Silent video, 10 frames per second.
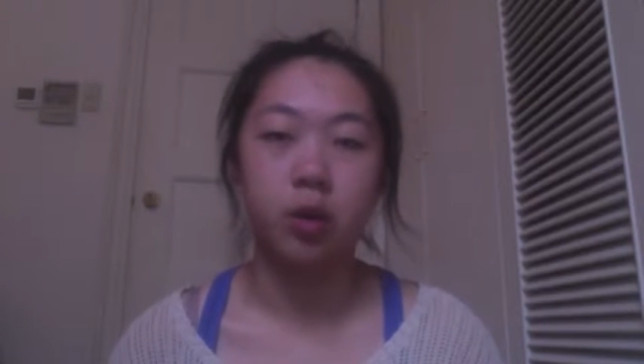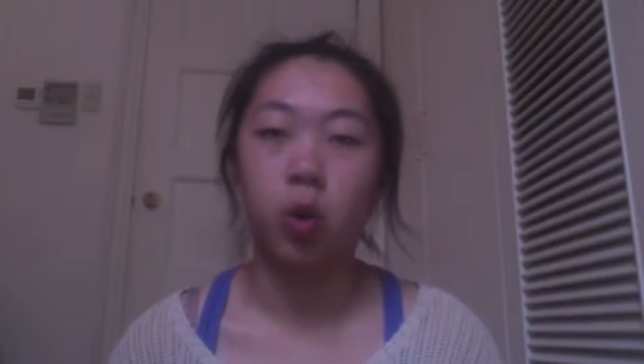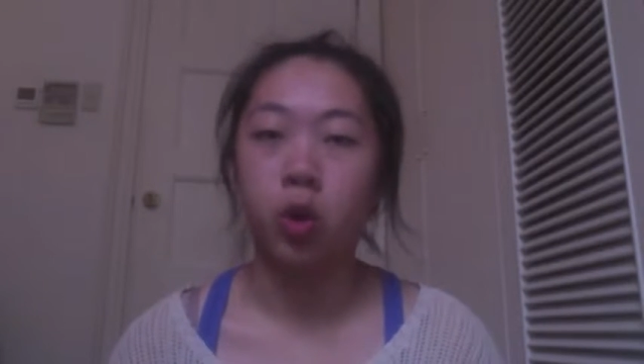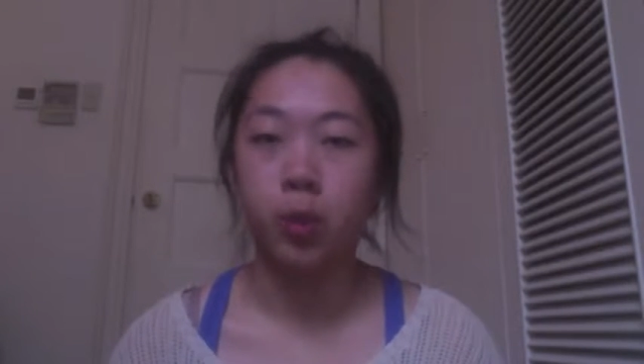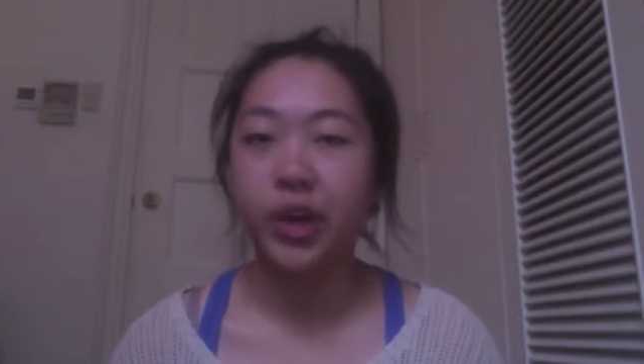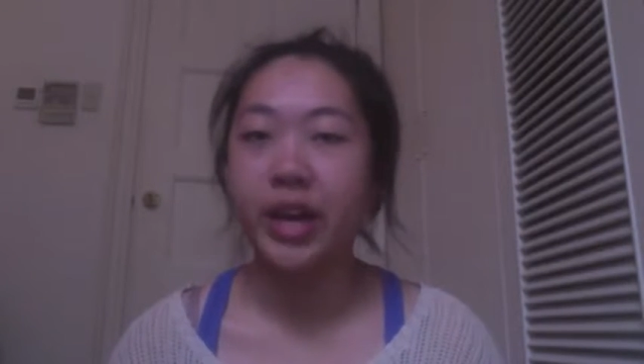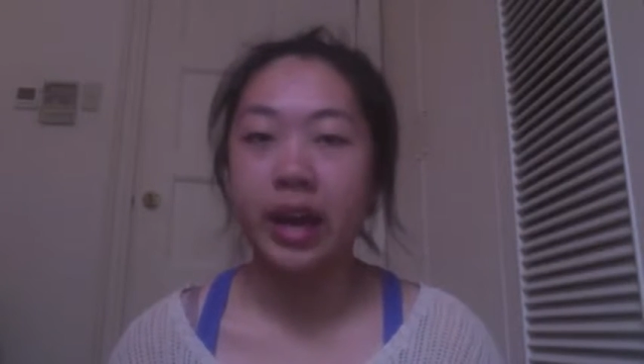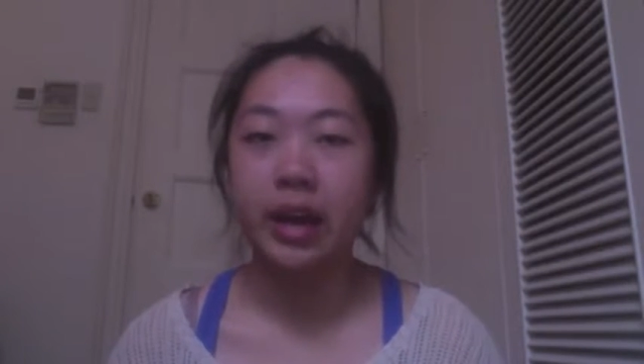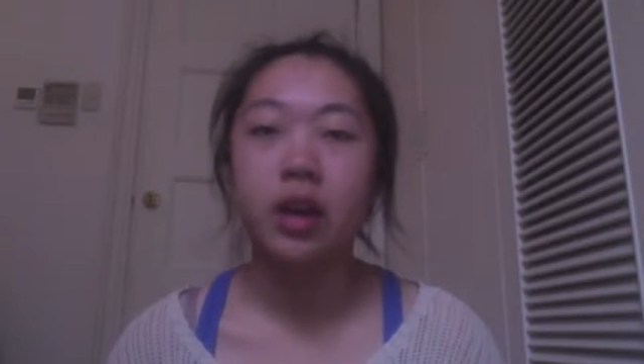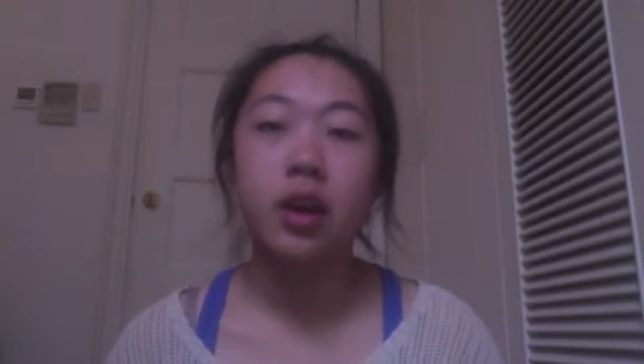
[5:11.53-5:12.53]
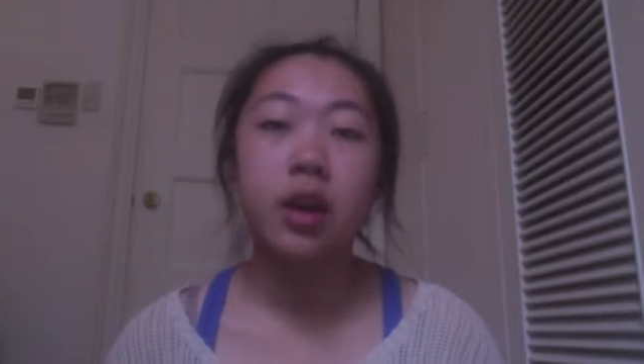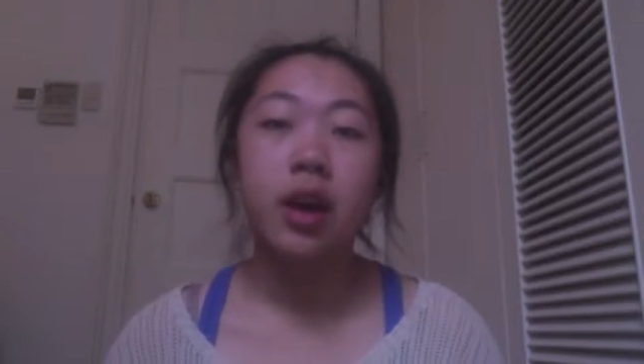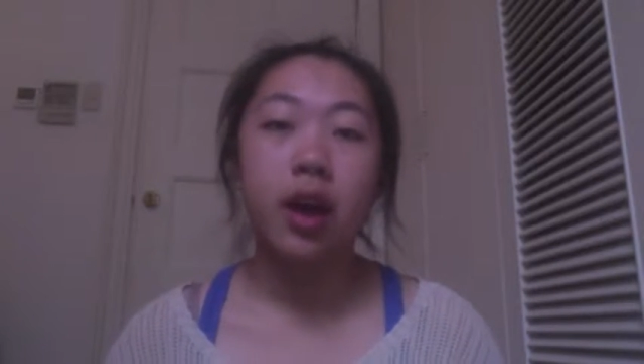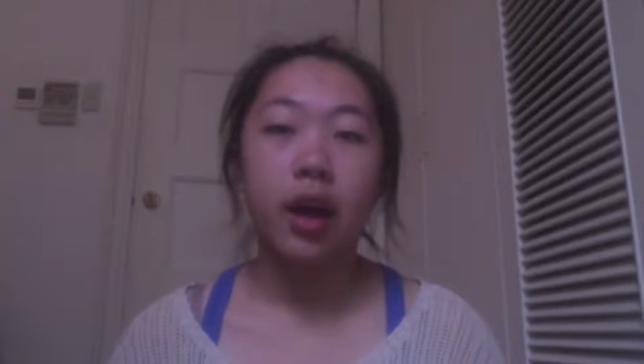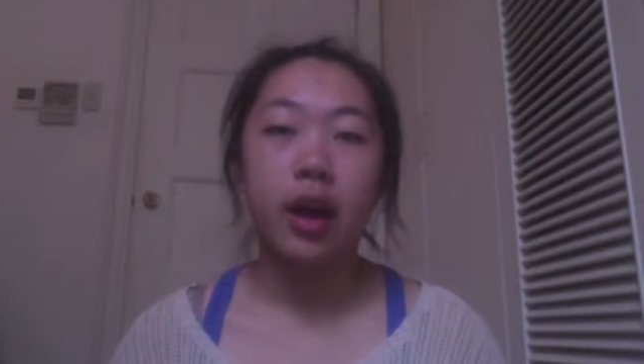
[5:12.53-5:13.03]
warmer day.
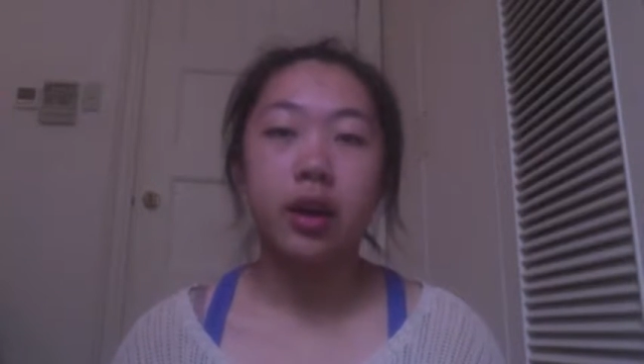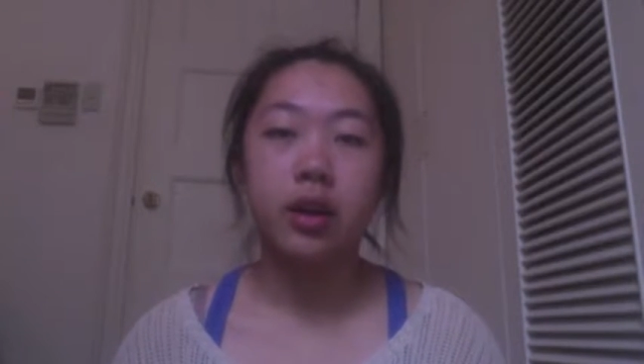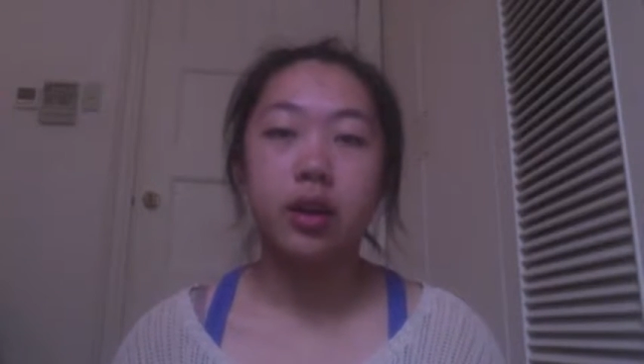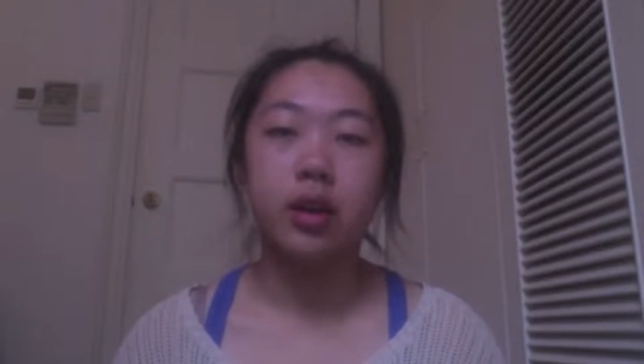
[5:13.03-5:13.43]
And